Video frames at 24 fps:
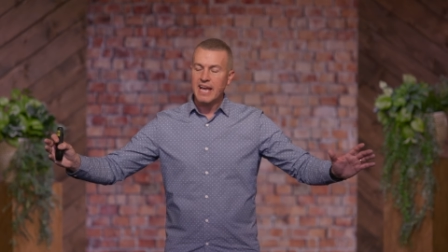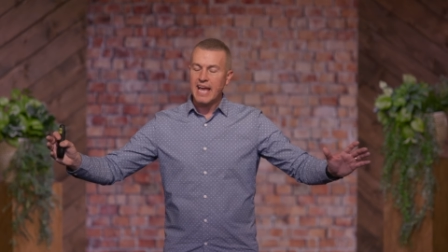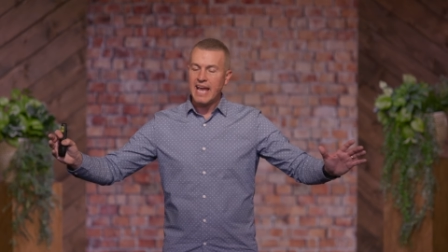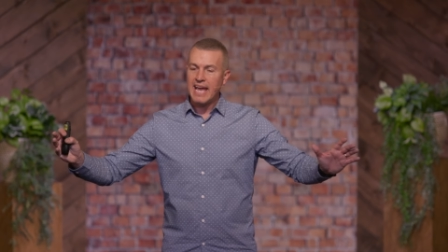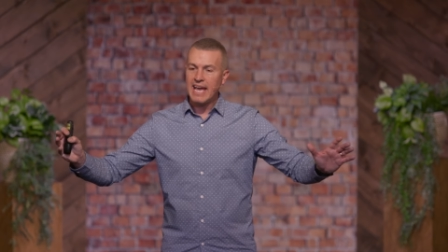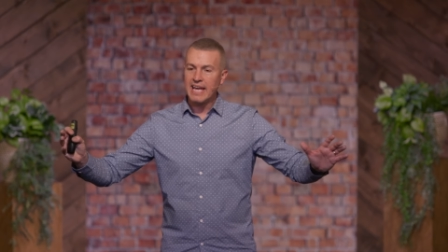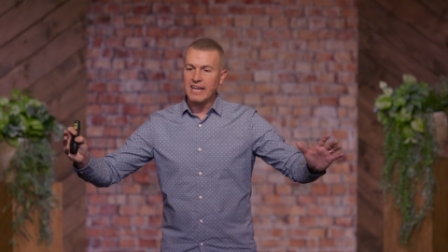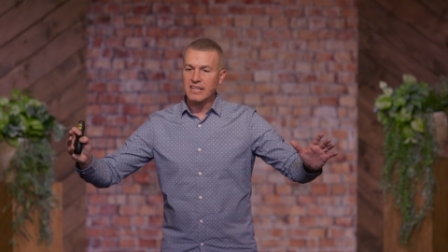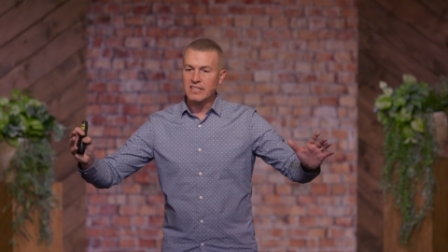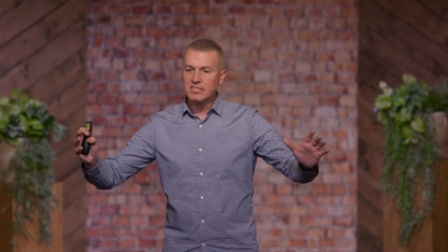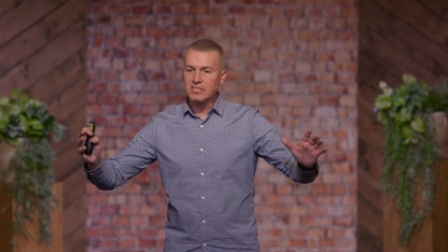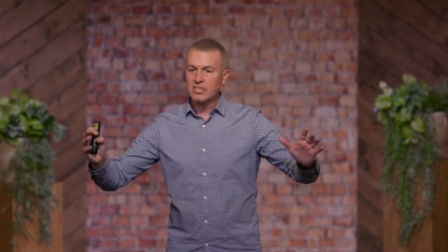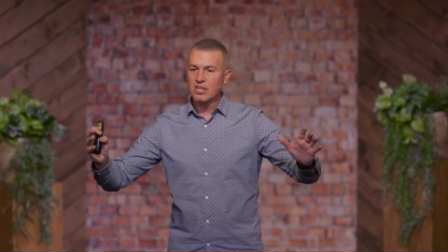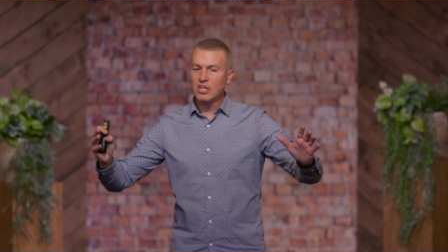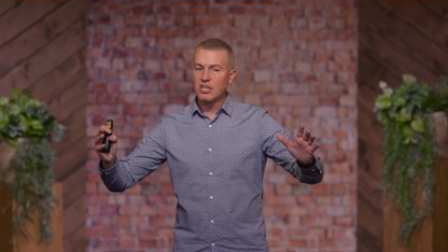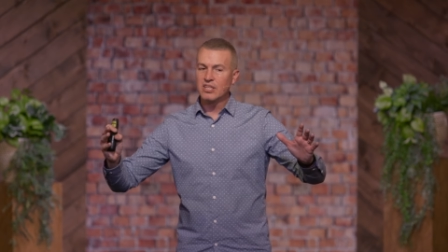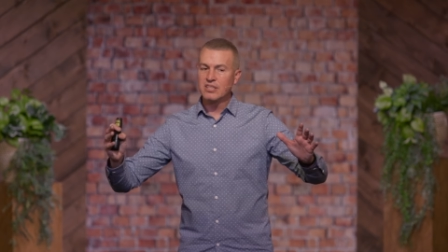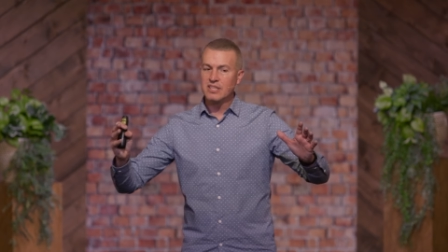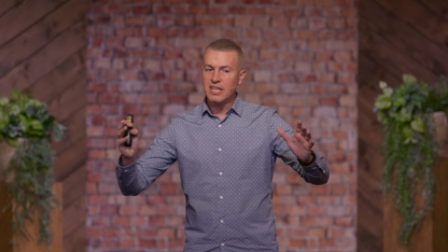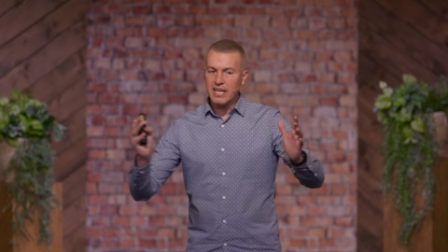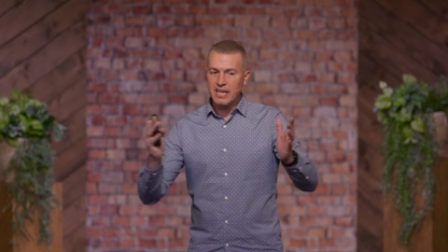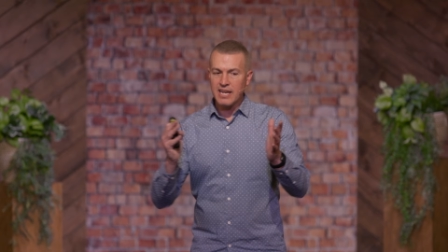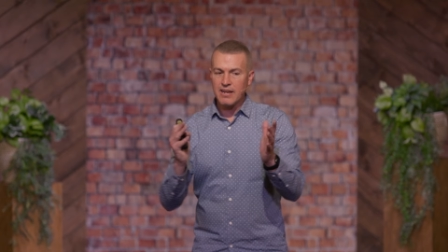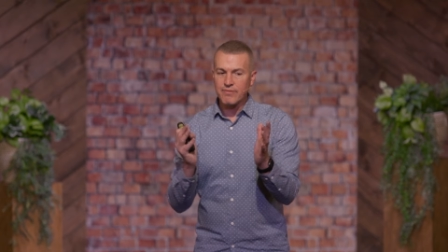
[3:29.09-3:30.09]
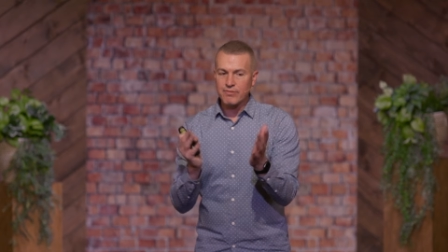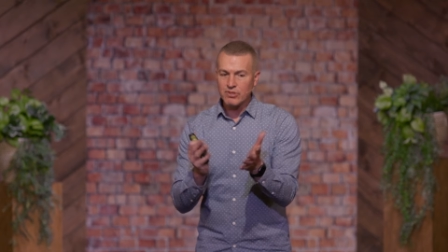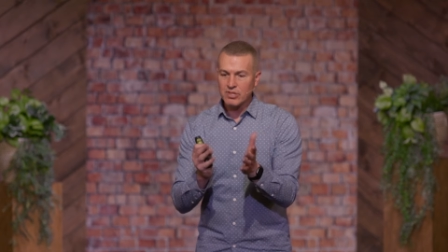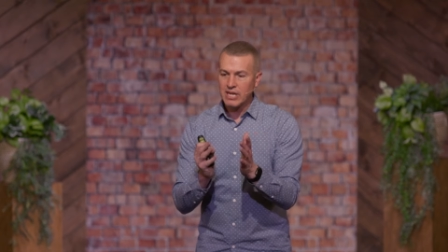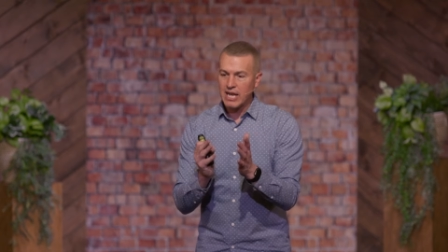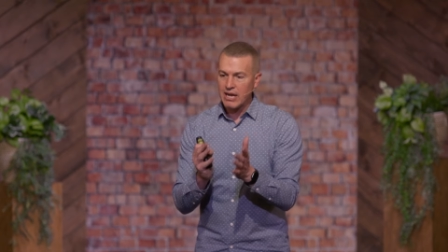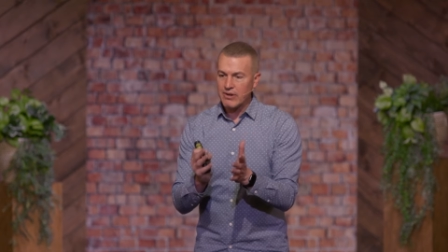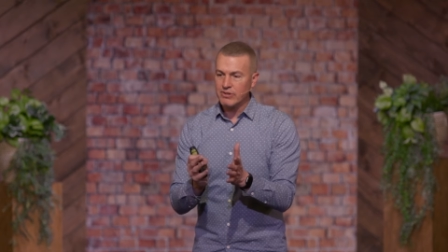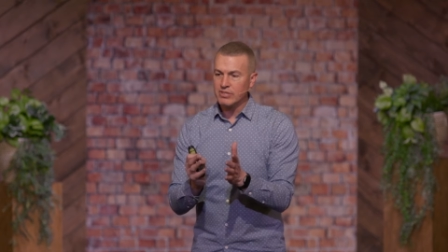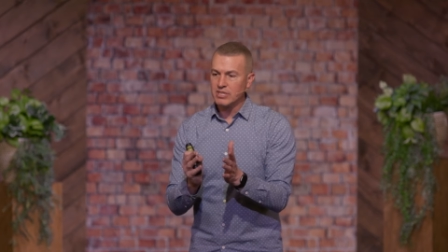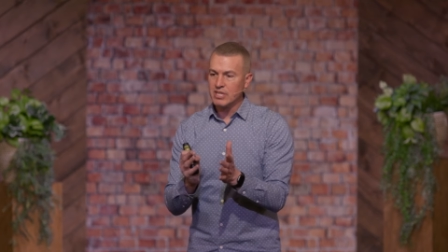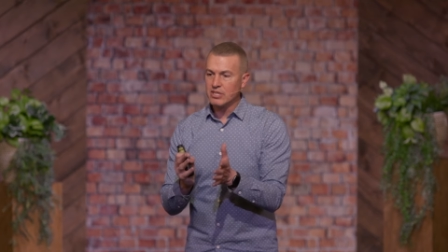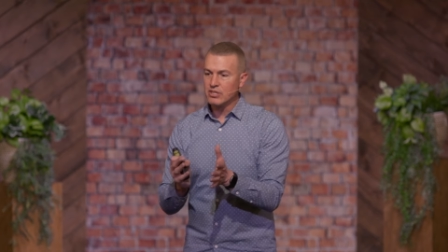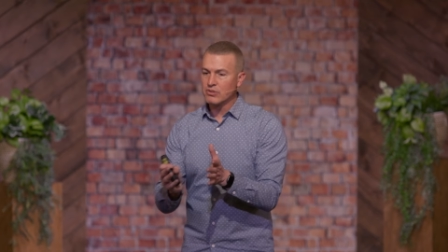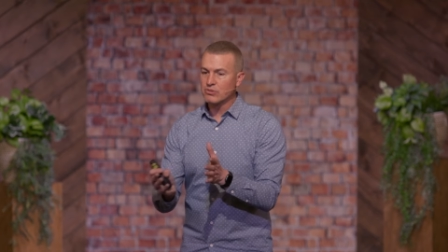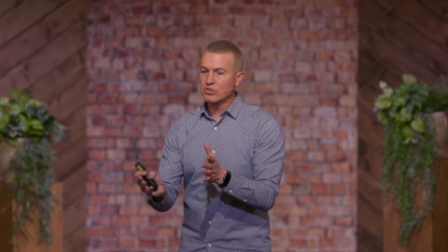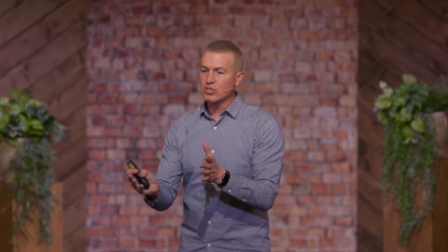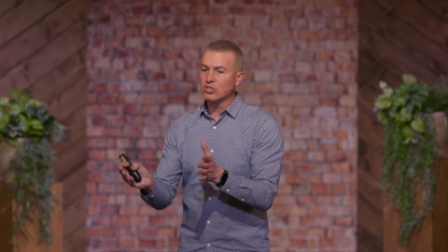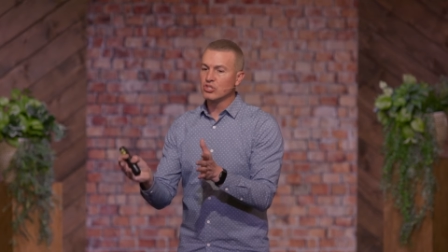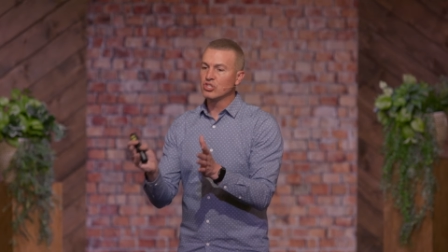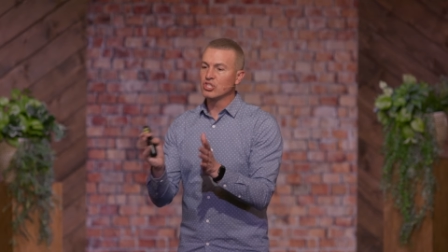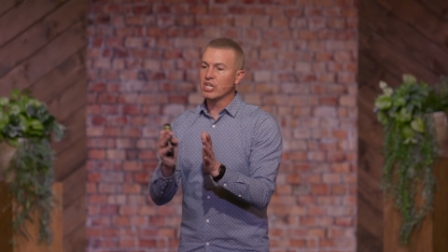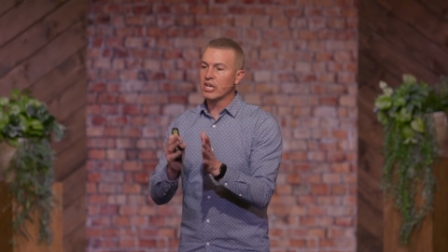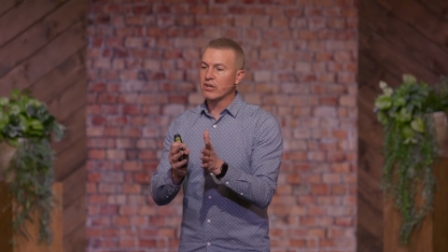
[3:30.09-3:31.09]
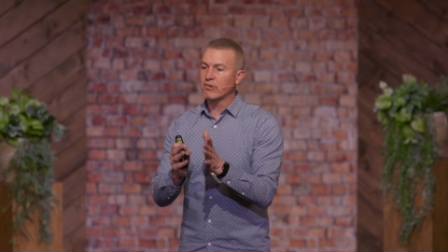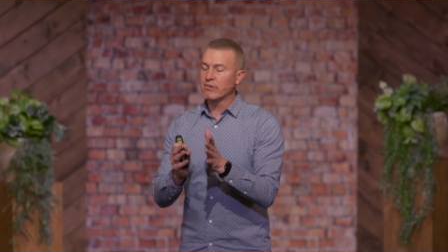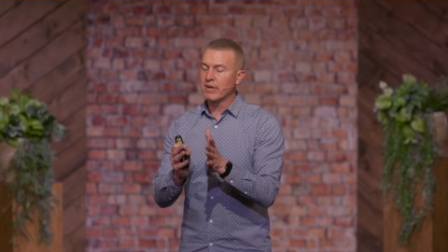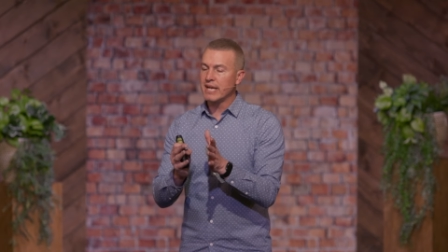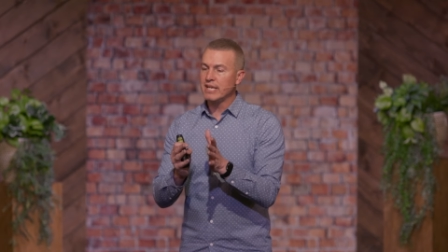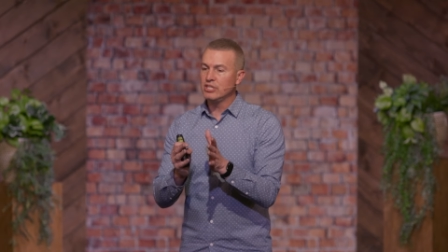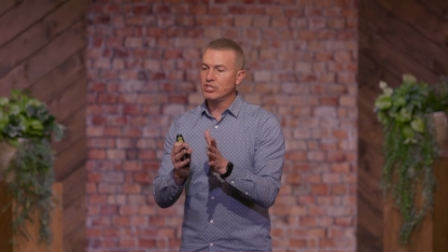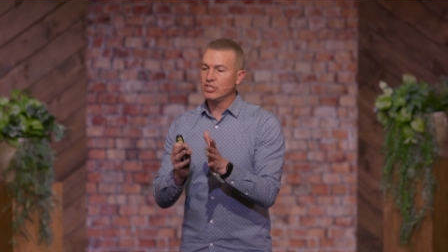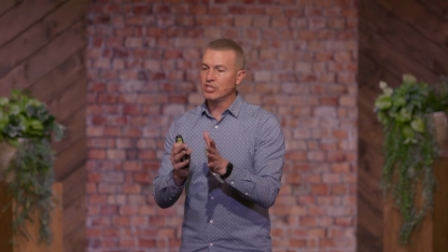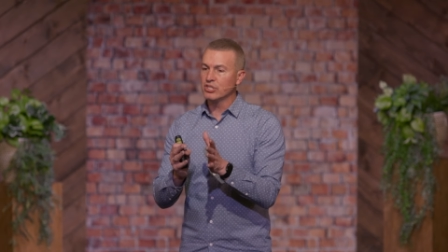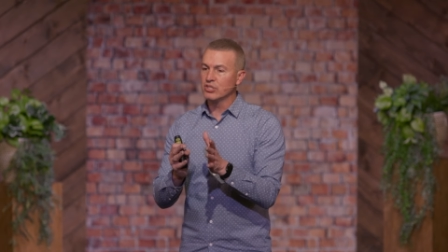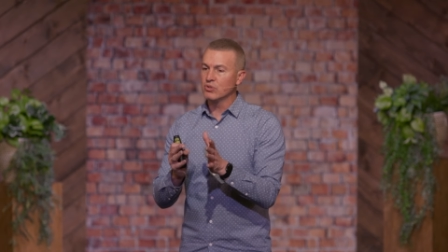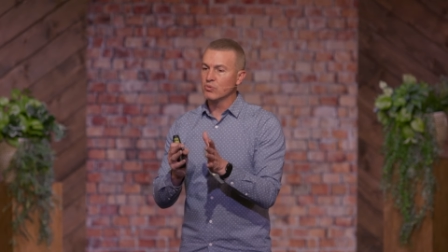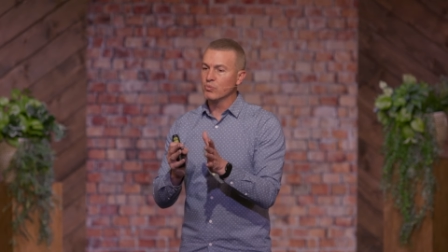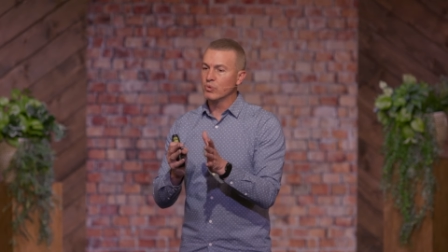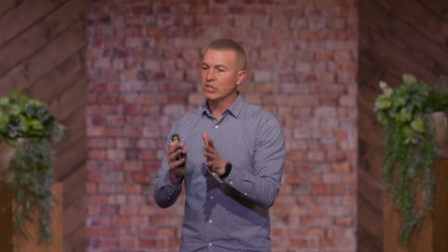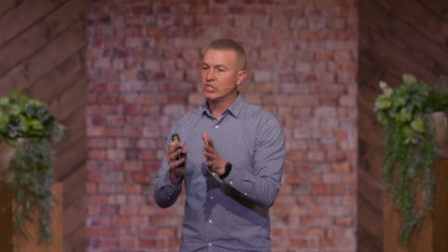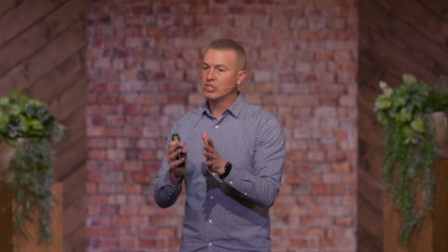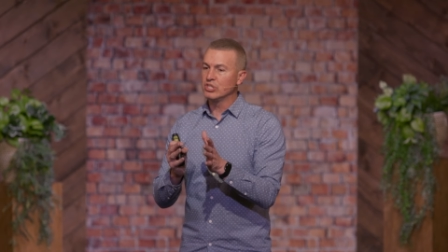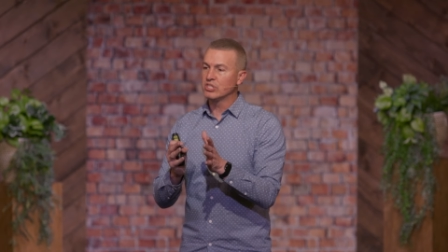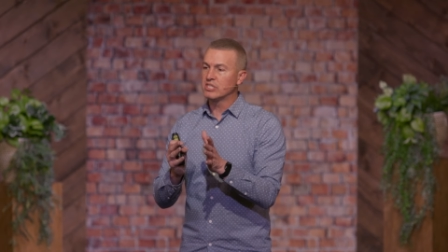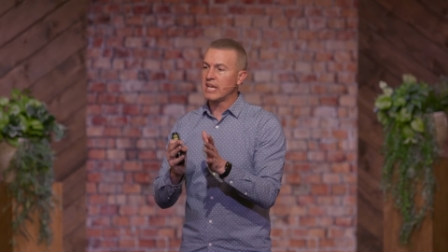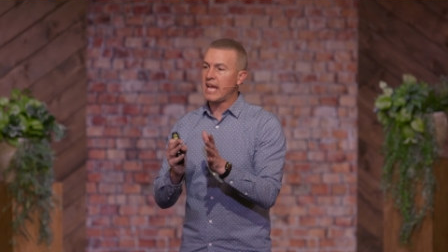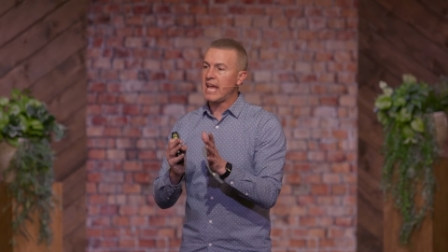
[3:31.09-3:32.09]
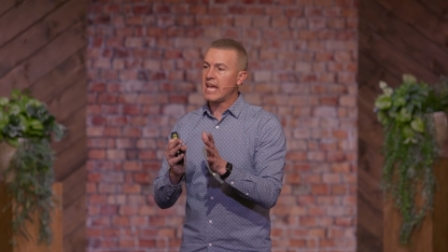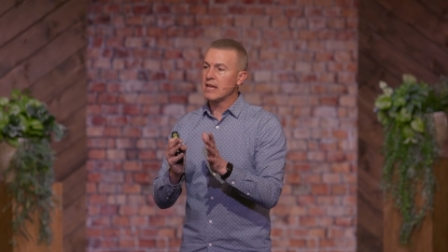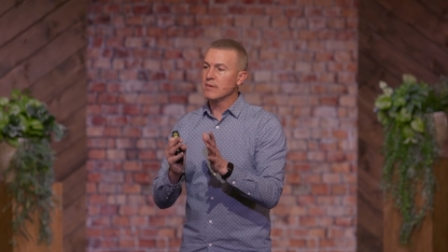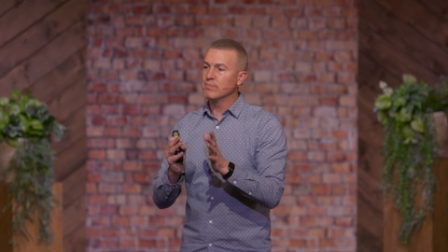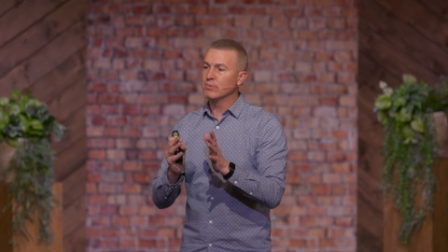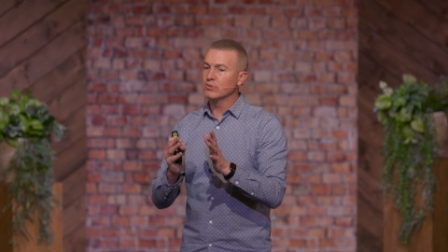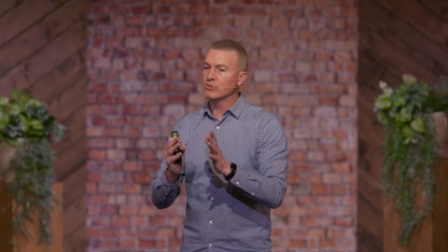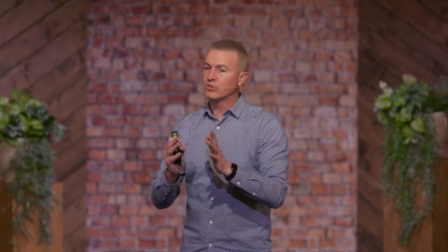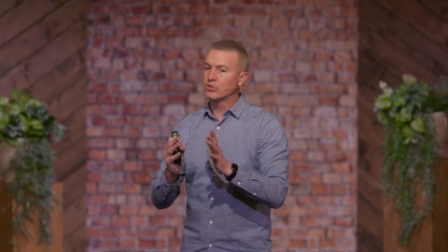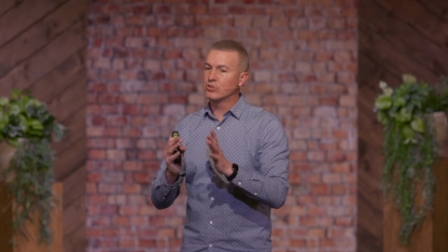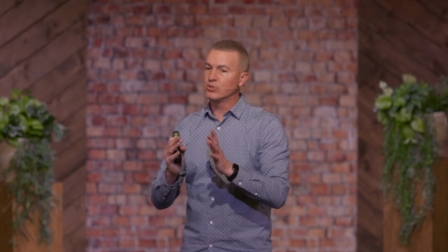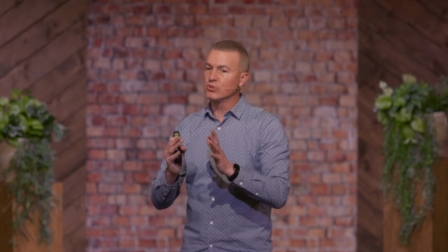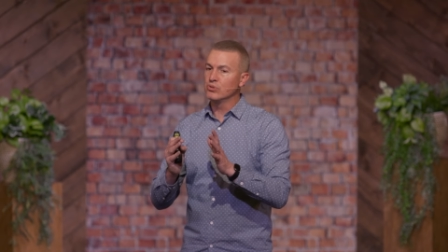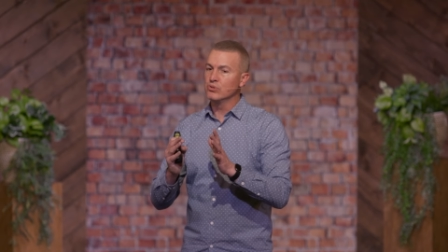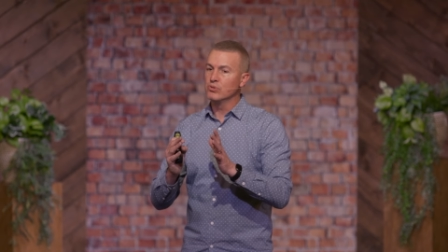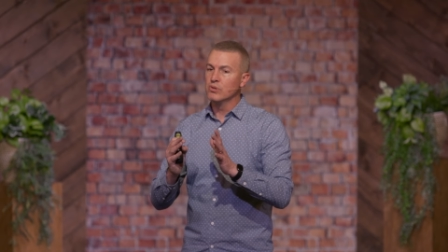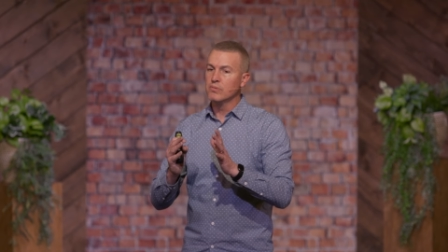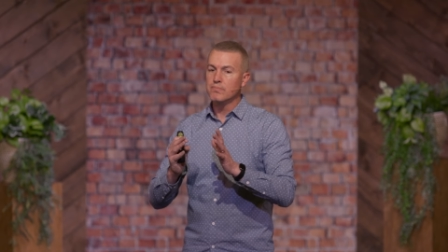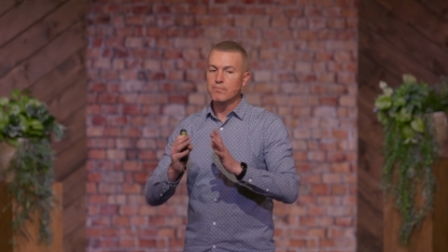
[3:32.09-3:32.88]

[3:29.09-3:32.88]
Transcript: And then every now and then there's a generation which is able to